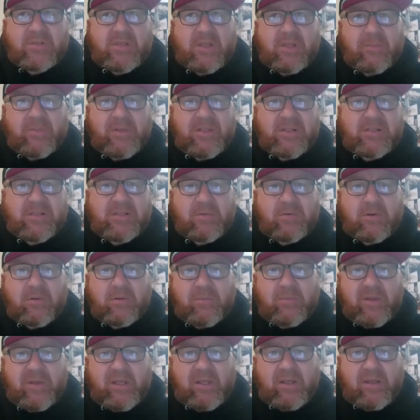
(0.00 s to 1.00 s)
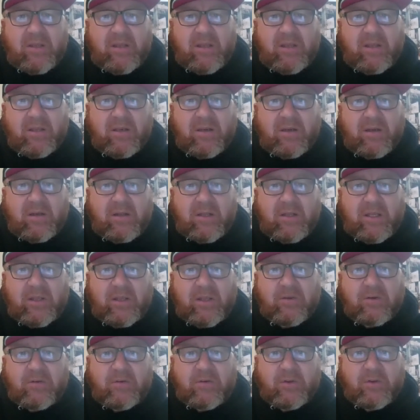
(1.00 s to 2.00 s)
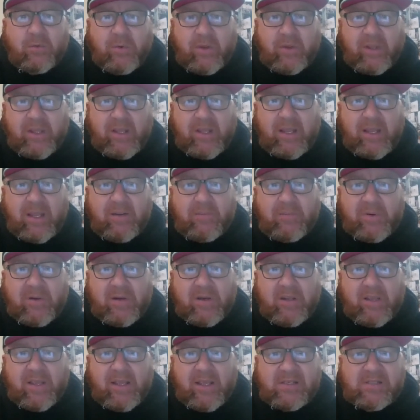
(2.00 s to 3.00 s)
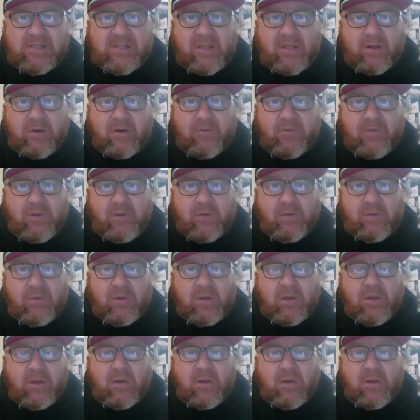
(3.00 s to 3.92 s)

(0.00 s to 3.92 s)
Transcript: So that means I'm going to be uh, either doing a podcast interview